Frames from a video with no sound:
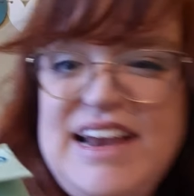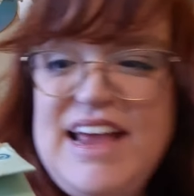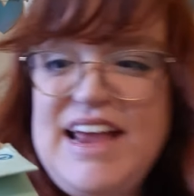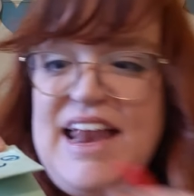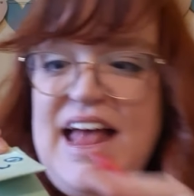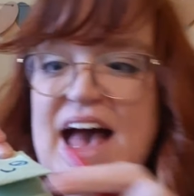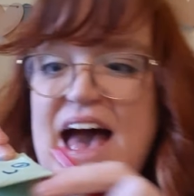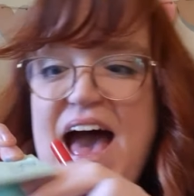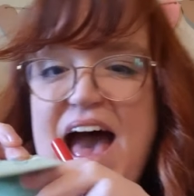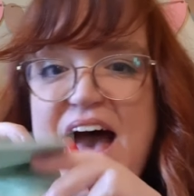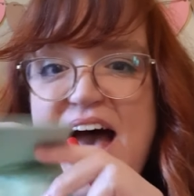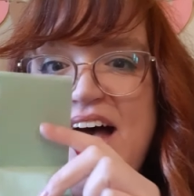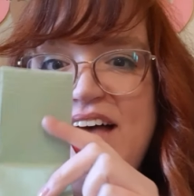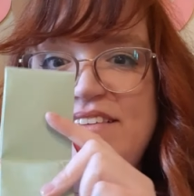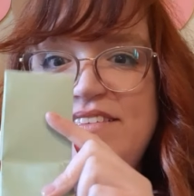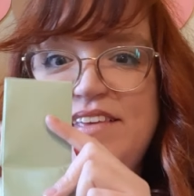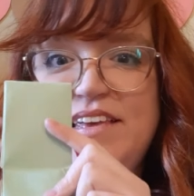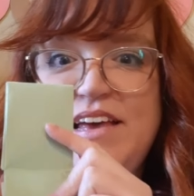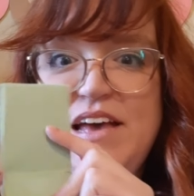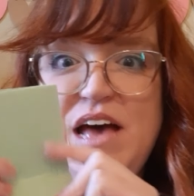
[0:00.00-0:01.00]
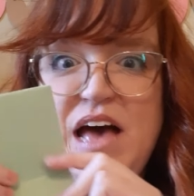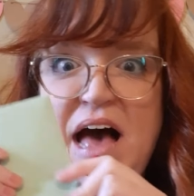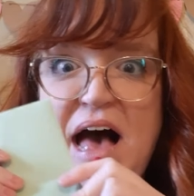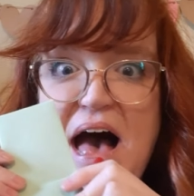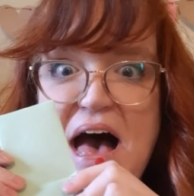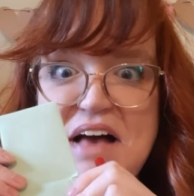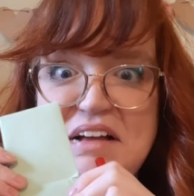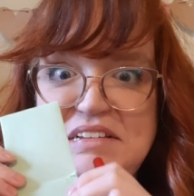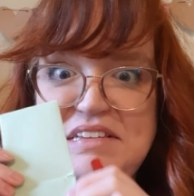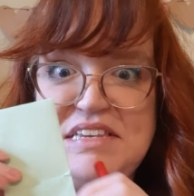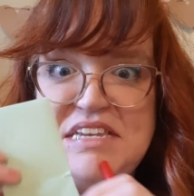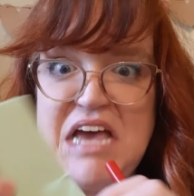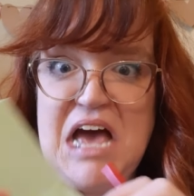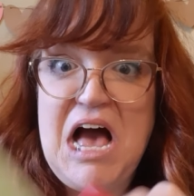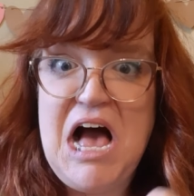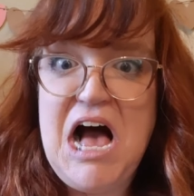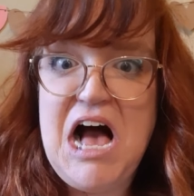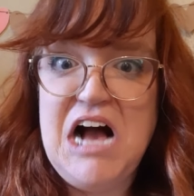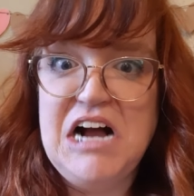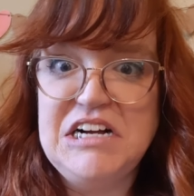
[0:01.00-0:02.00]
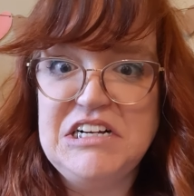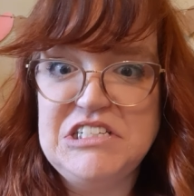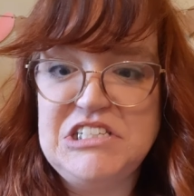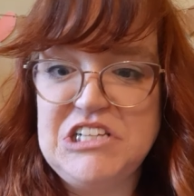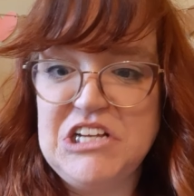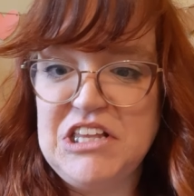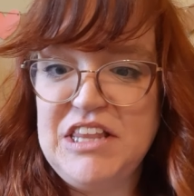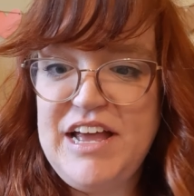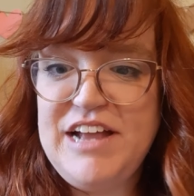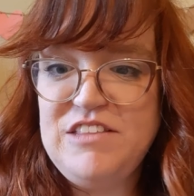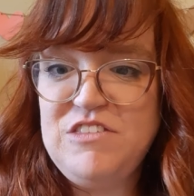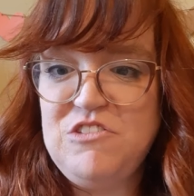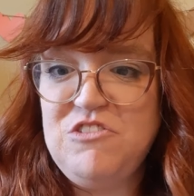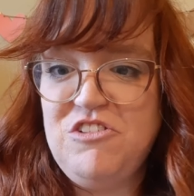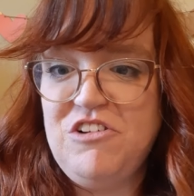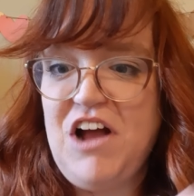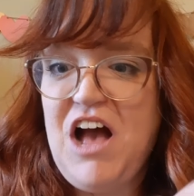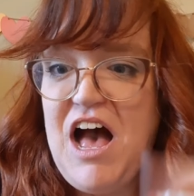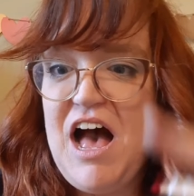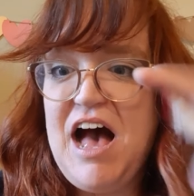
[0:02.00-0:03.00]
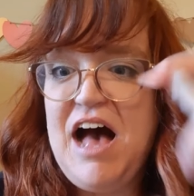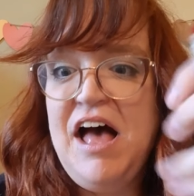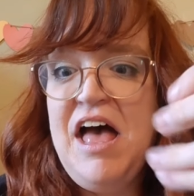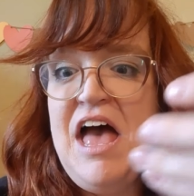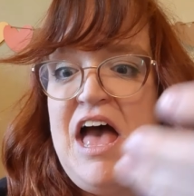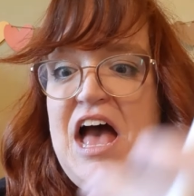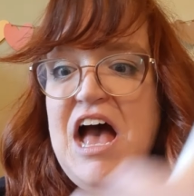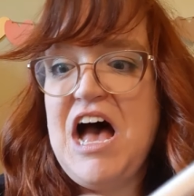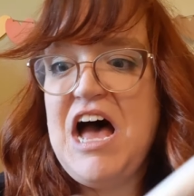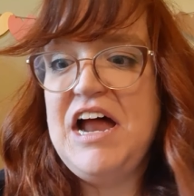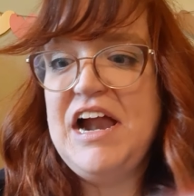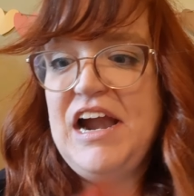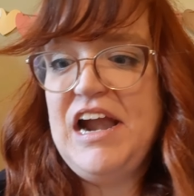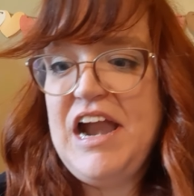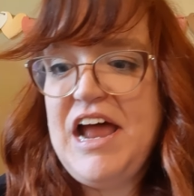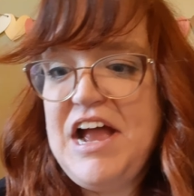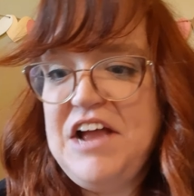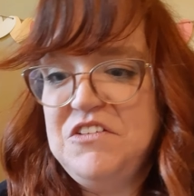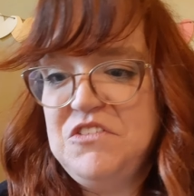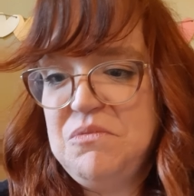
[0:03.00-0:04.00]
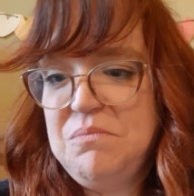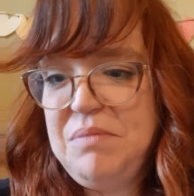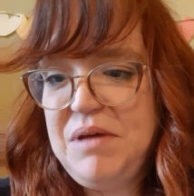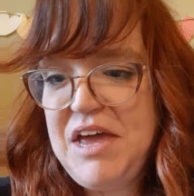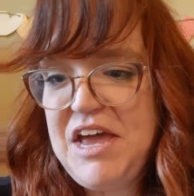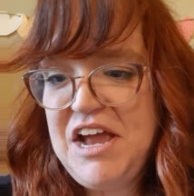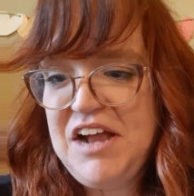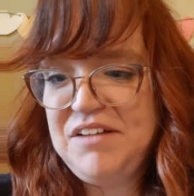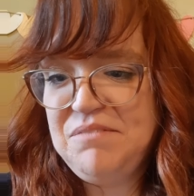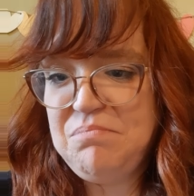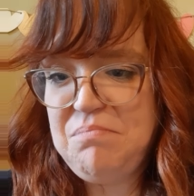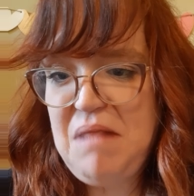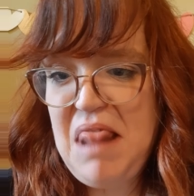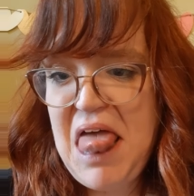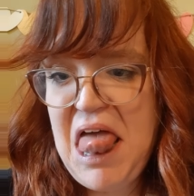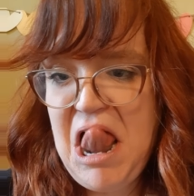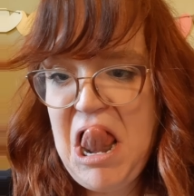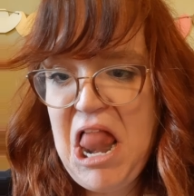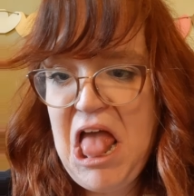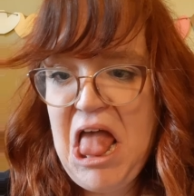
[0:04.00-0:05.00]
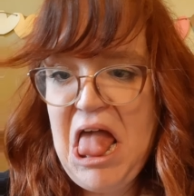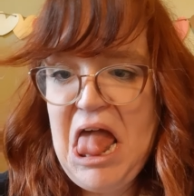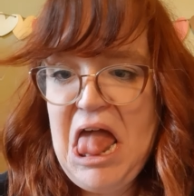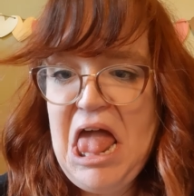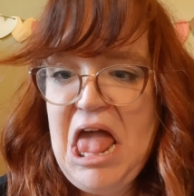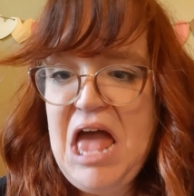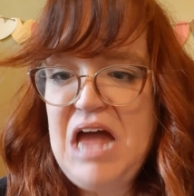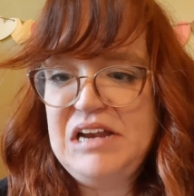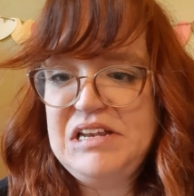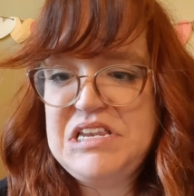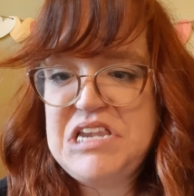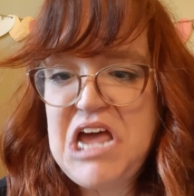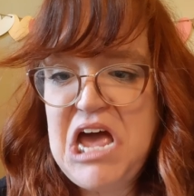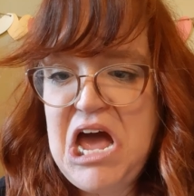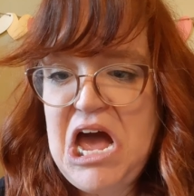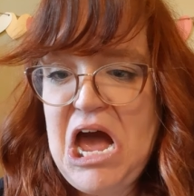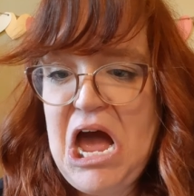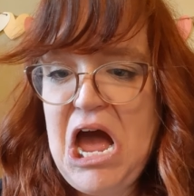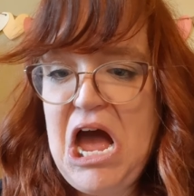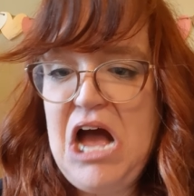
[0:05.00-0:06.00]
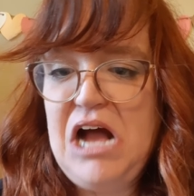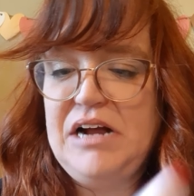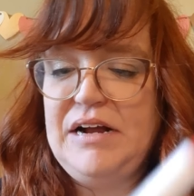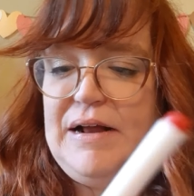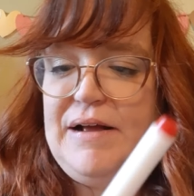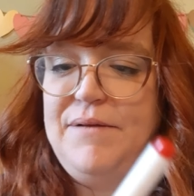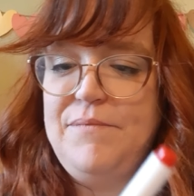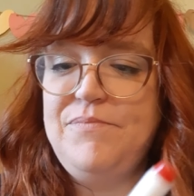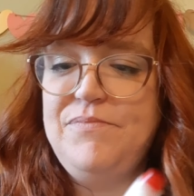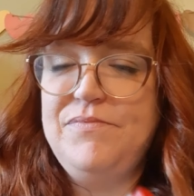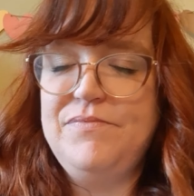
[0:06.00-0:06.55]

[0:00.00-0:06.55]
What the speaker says: it has a tongue. So let's draw a nice big blah, tongue.